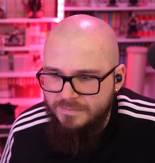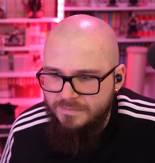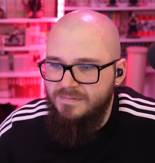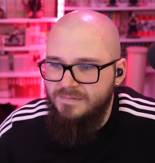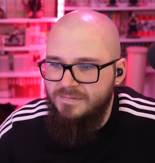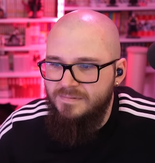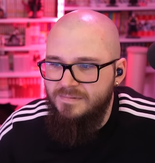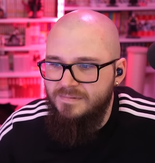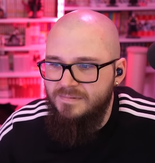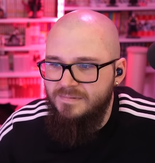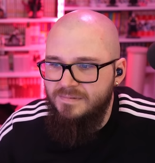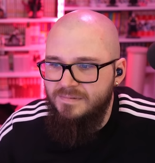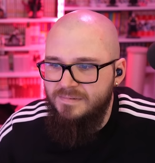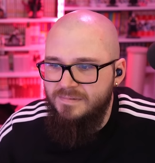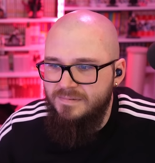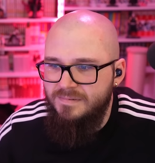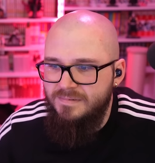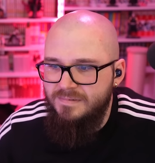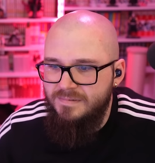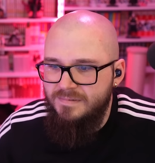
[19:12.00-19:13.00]

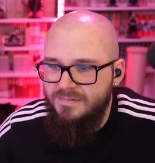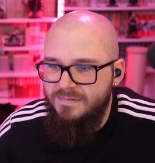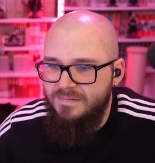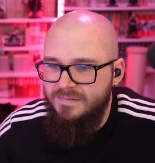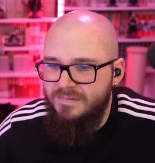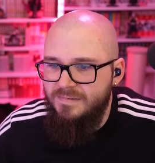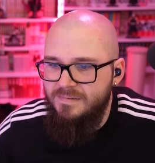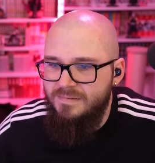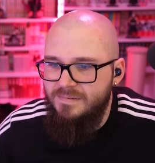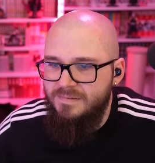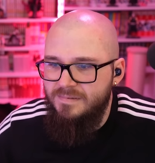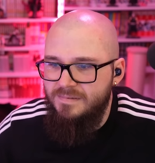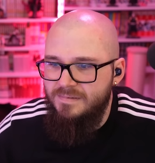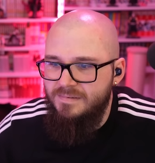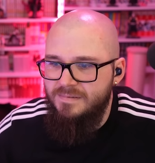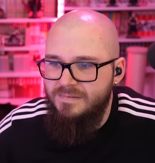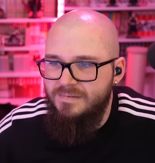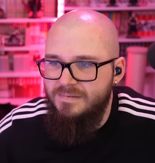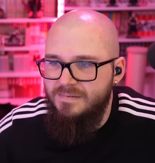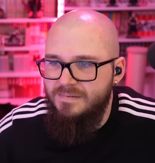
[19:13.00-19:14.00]

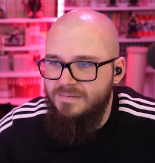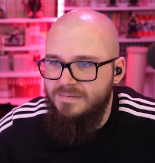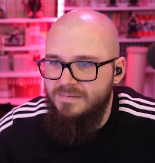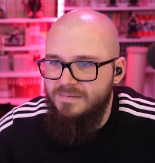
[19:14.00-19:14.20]
Nothing is said.